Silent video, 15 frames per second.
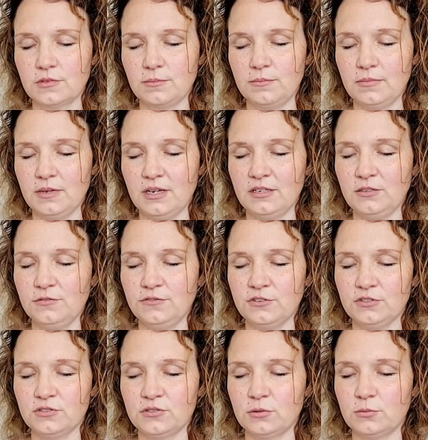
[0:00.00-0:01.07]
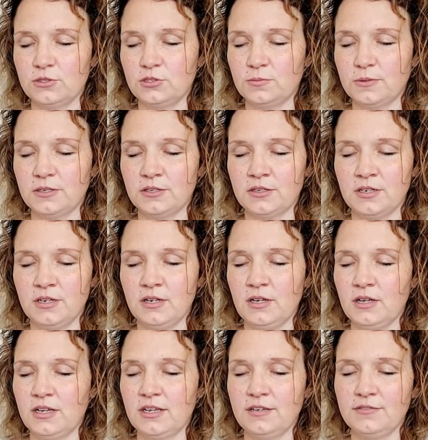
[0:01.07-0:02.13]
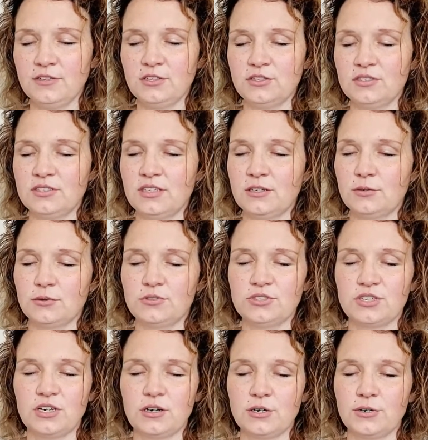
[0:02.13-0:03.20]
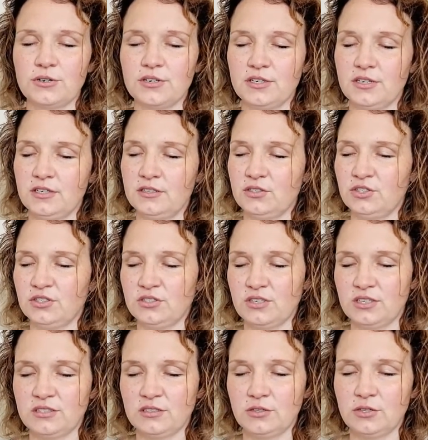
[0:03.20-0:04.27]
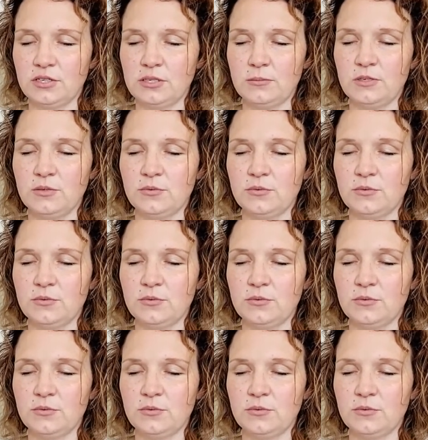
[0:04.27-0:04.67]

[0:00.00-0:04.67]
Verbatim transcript: Man, you feel so much better. Even your sacral chakra is just, it's gleaming